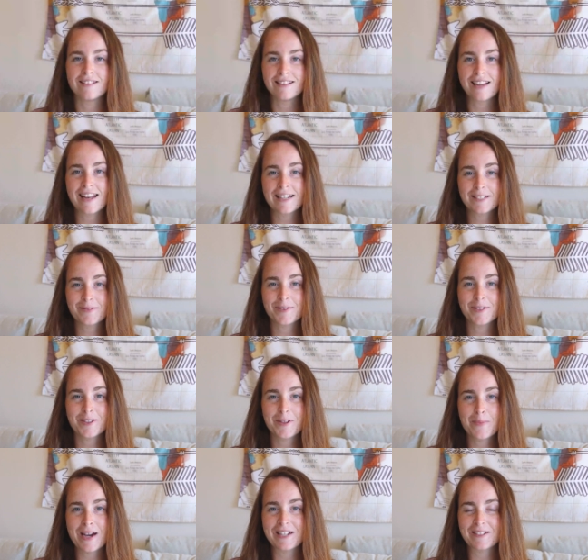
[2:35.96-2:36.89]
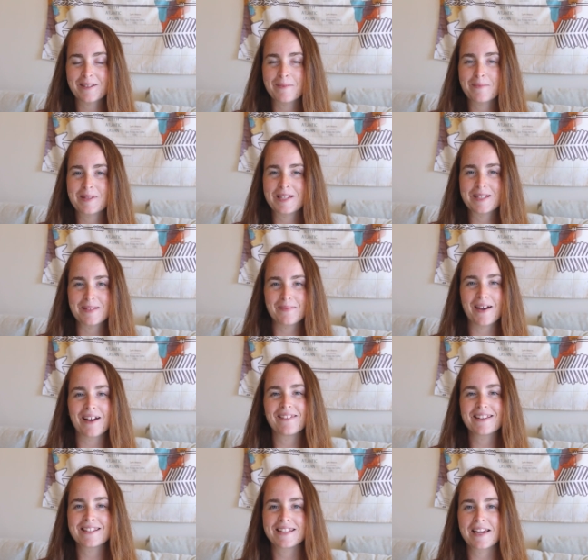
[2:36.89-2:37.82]
Next, for two bedrooms, it's
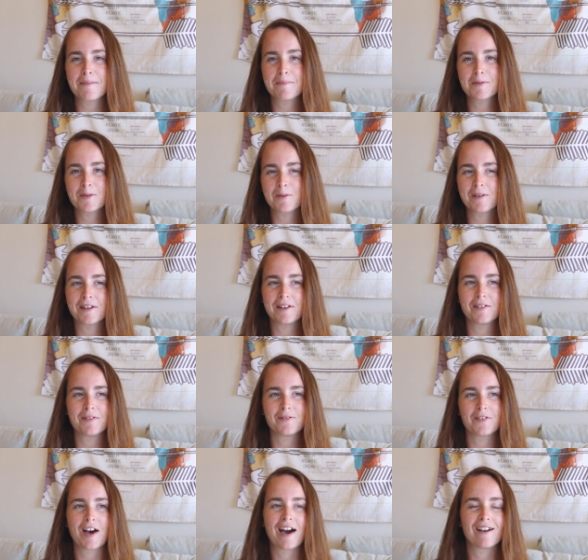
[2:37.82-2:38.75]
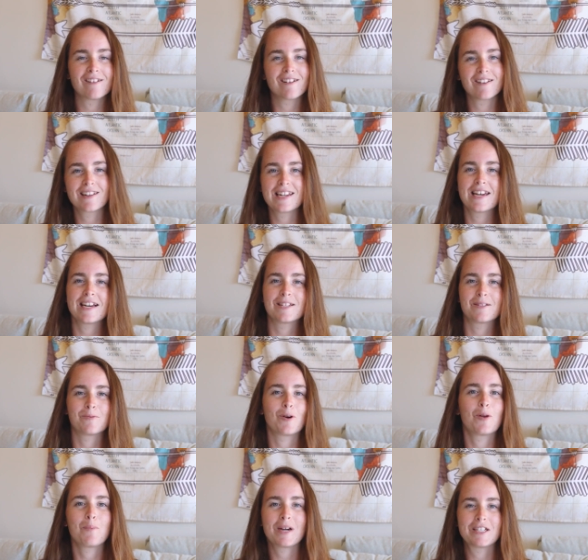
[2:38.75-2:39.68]
about the same sort of hierarchy as
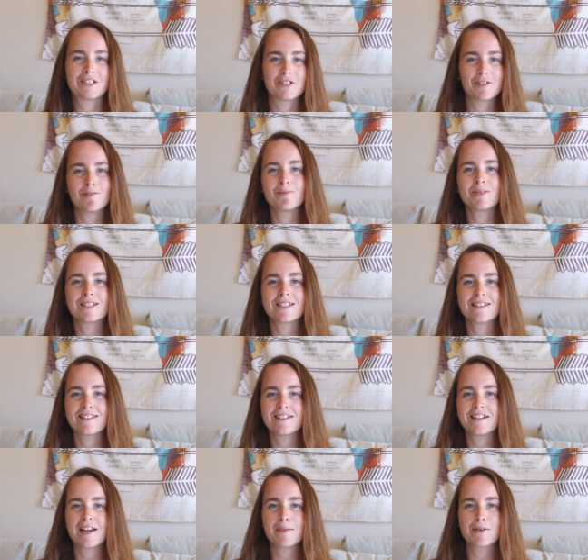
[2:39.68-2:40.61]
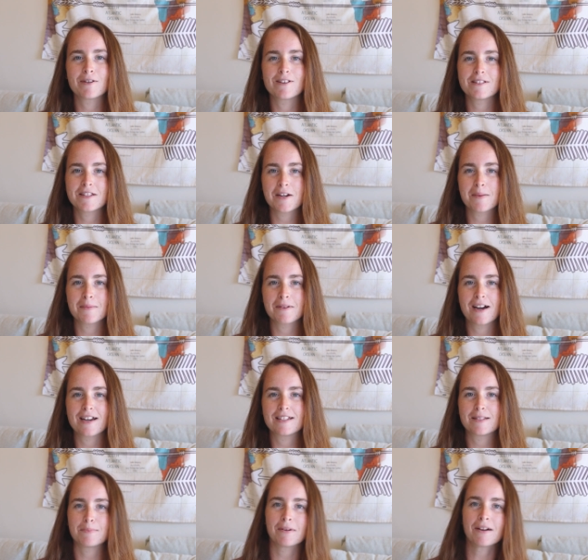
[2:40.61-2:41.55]
one bedrooms. The neighborhoods are
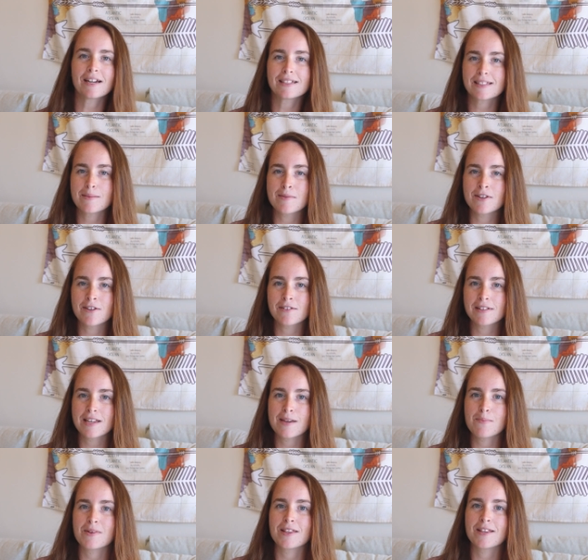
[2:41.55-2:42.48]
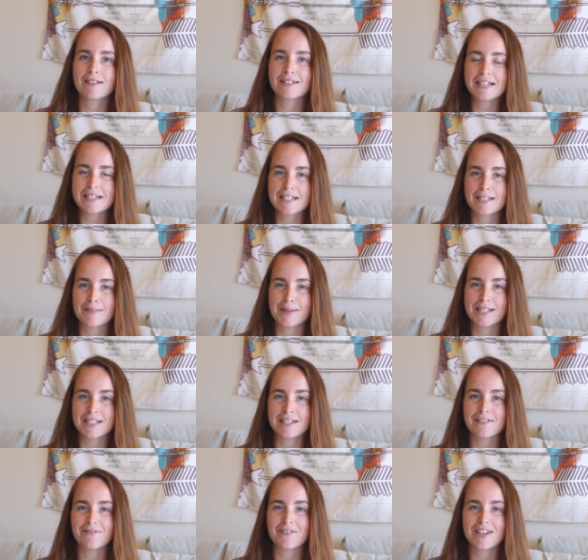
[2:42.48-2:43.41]
priced pretty similarly, but the least
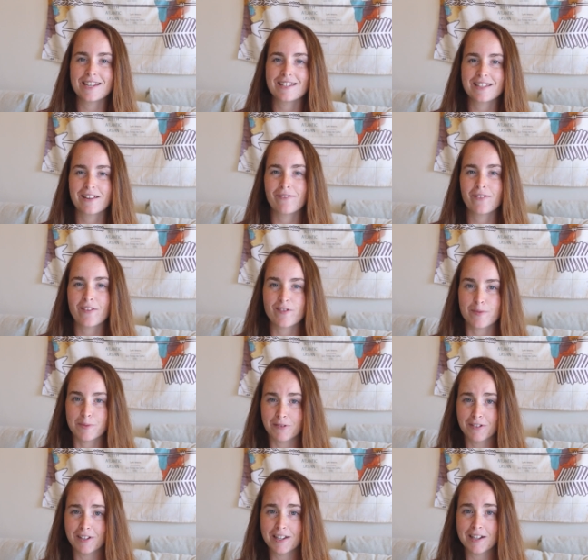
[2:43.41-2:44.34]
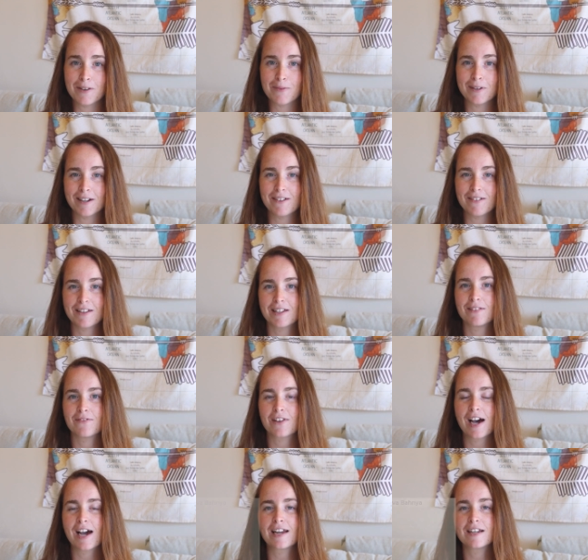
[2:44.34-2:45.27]
expensive is in Viva Maria, where you
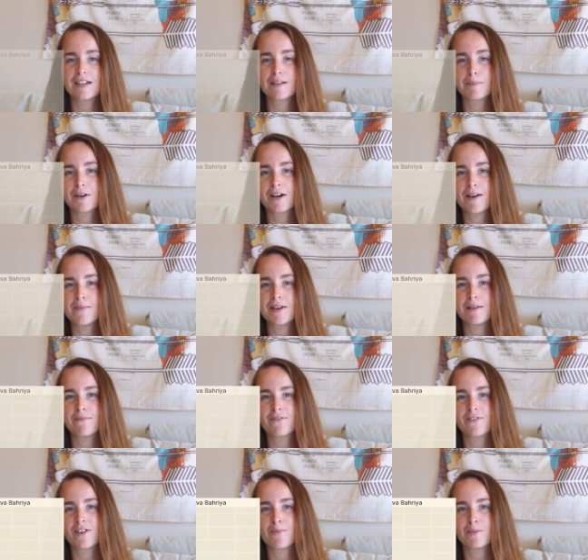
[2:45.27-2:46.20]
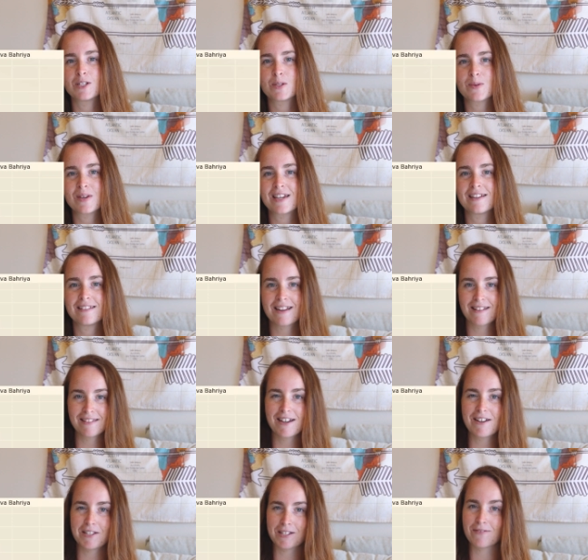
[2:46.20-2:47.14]
can find an apartment from between
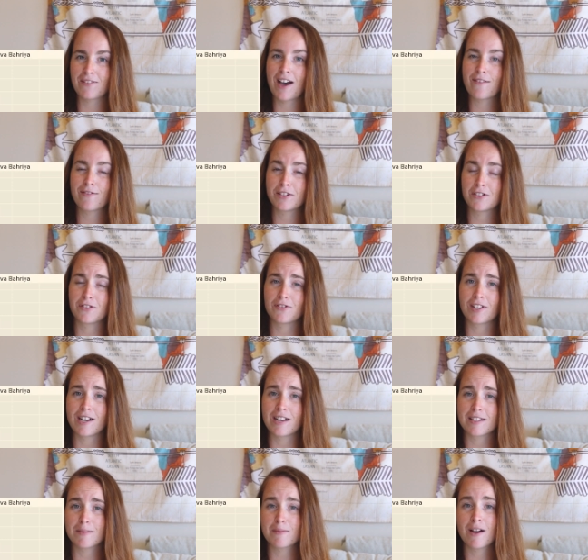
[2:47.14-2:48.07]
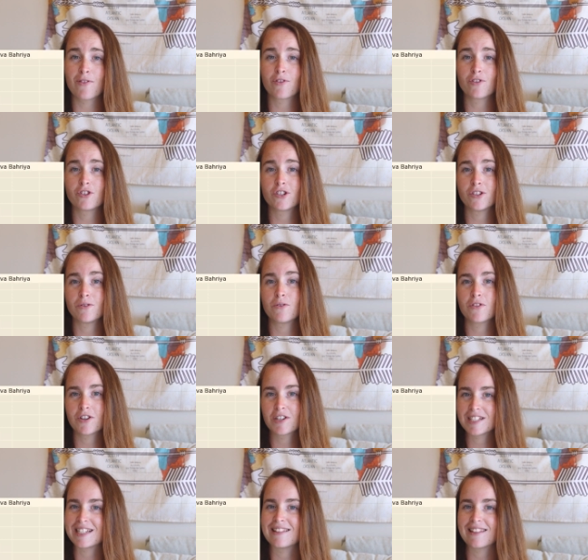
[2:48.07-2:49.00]
10,500 reals a month to
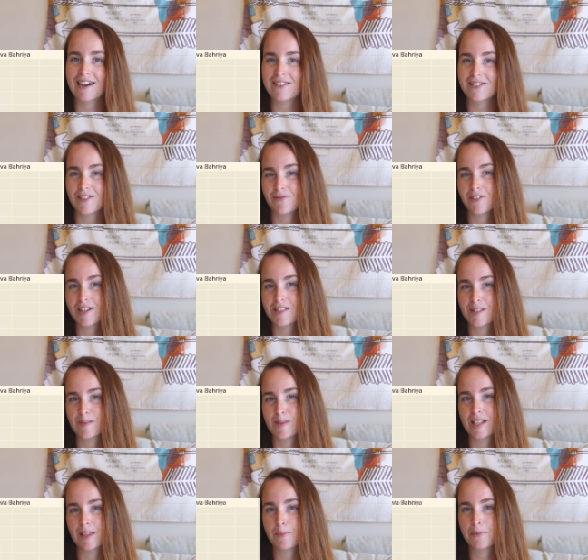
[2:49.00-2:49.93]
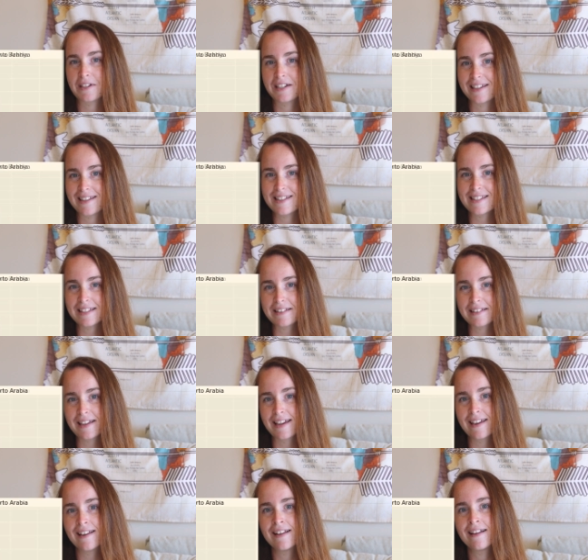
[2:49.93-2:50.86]
13,000 reals a month pretty
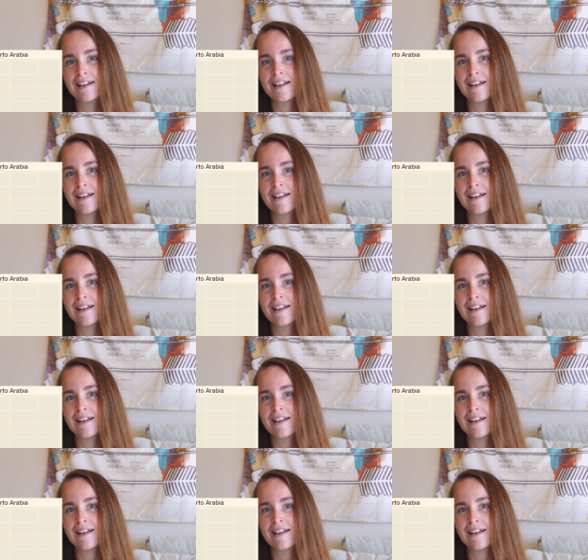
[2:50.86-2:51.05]
easily.